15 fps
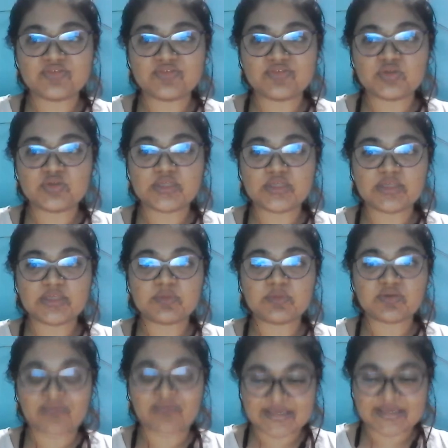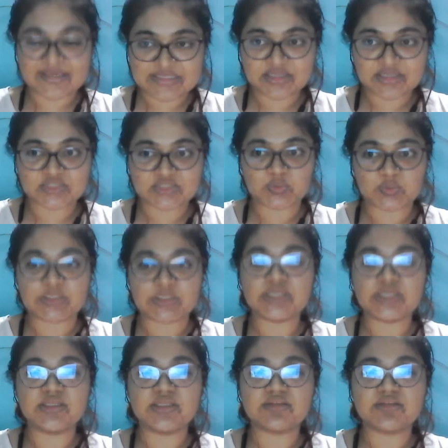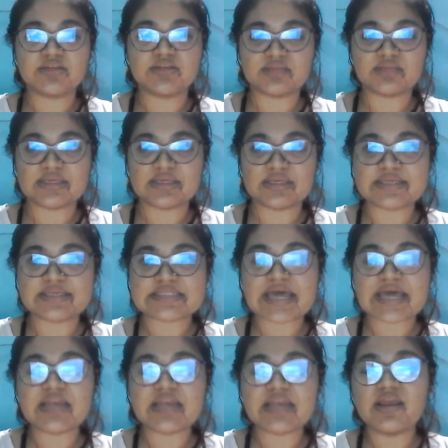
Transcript: to keep revising, Ashwini. The thing is that